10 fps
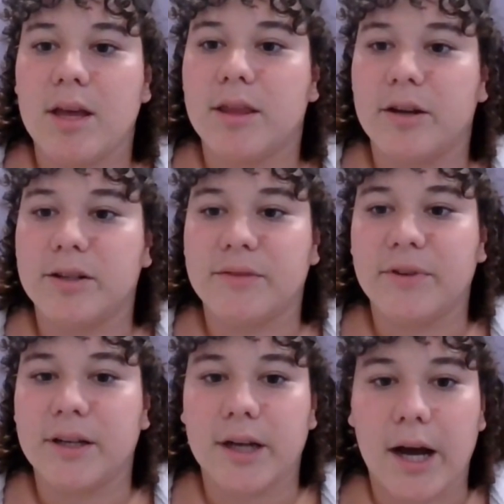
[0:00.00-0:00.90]
There are
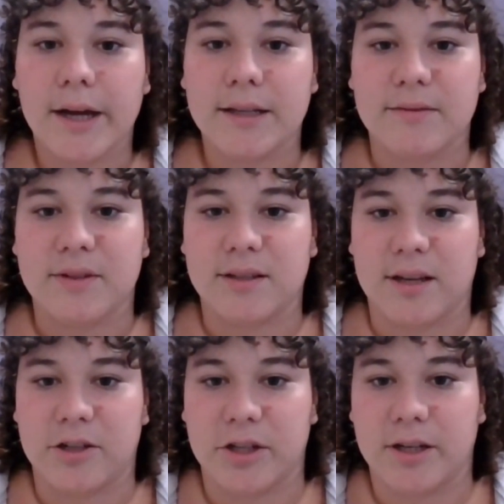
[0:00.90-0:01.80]
different kinds of
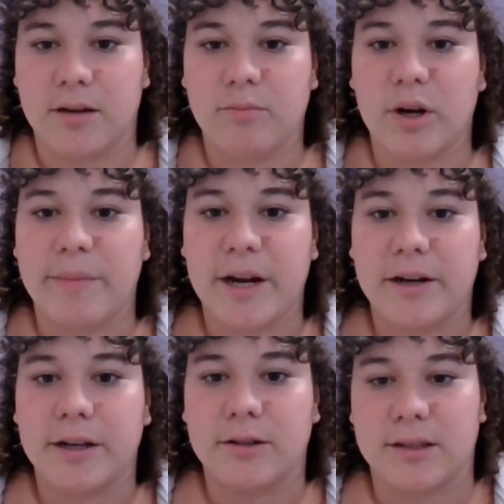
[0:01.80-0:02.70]
succession,
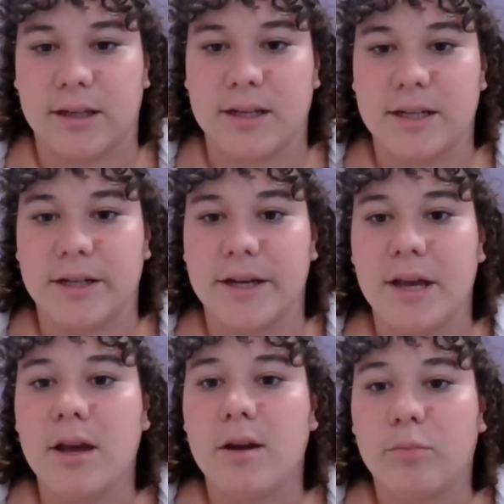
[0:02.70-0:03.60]
primary or secondary.
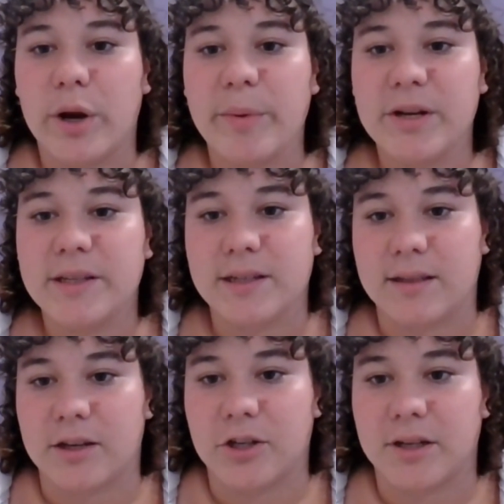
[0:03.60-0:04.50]
Primary
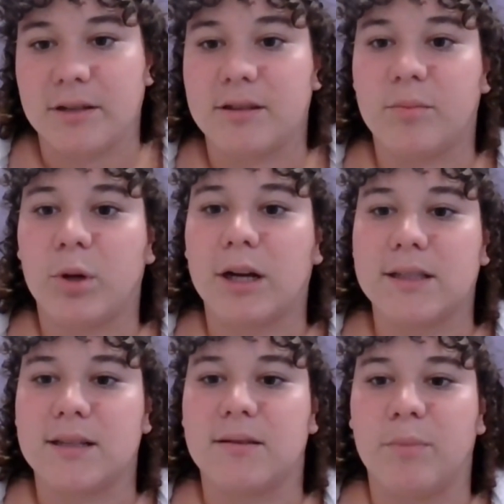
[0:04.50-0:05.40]
succession is the
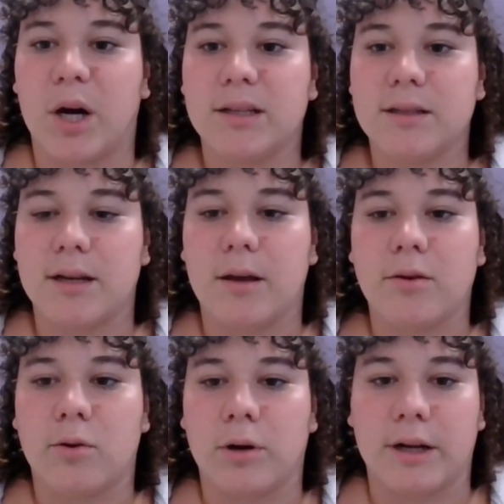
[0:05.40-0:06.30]
process of moss and
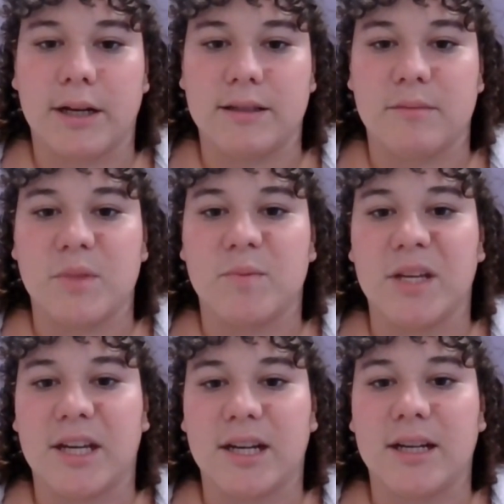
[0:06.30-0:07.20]
other organisms
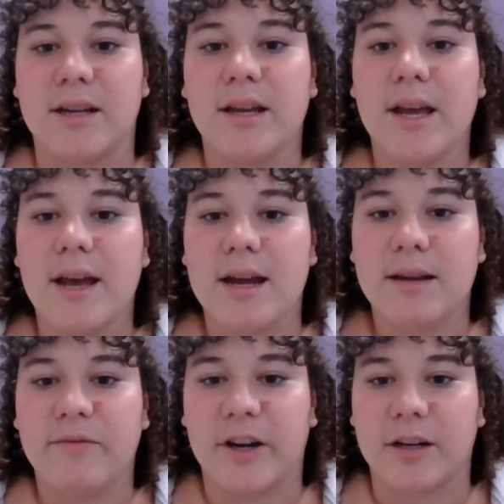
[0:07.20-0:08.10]
beginning
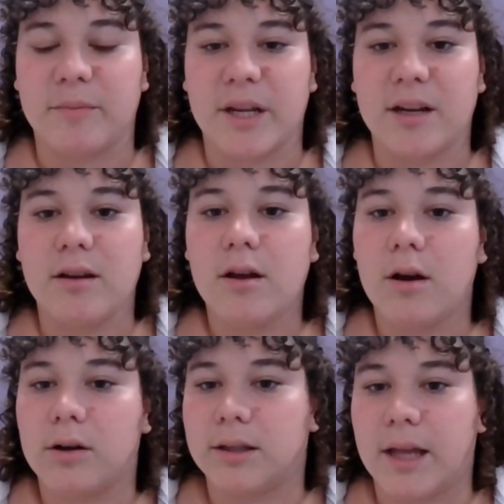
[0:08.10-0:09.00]
an environment
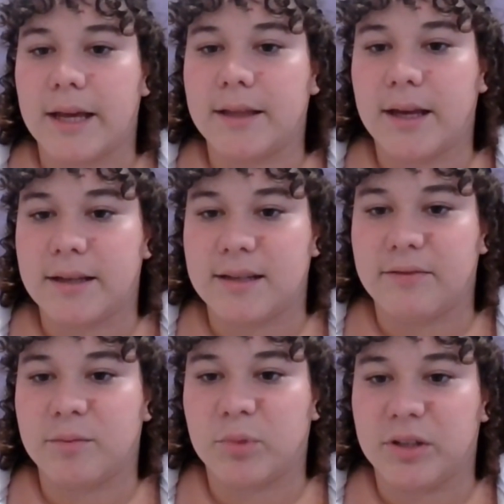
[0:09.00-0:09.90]
on land that has
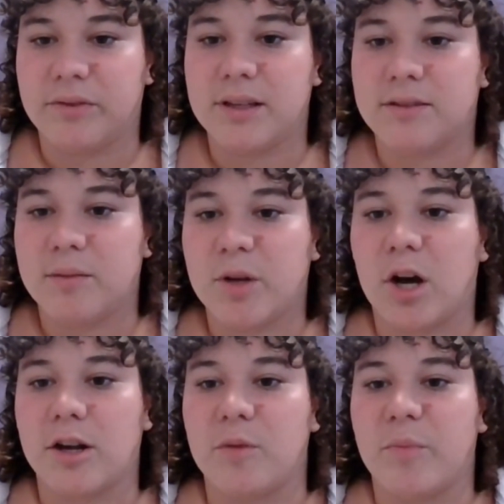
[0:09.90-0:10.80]
never previously been
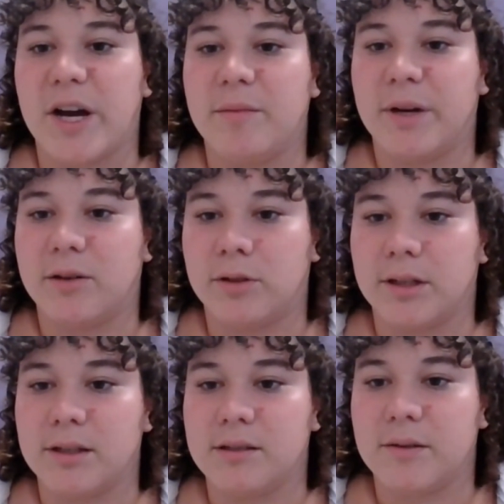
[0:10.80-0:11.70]
occupied by
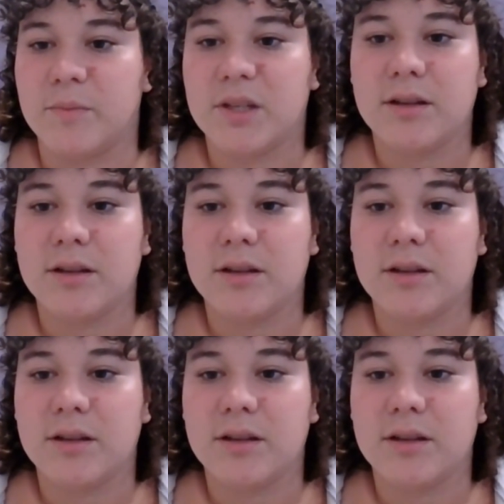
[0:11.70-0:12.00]
organisms,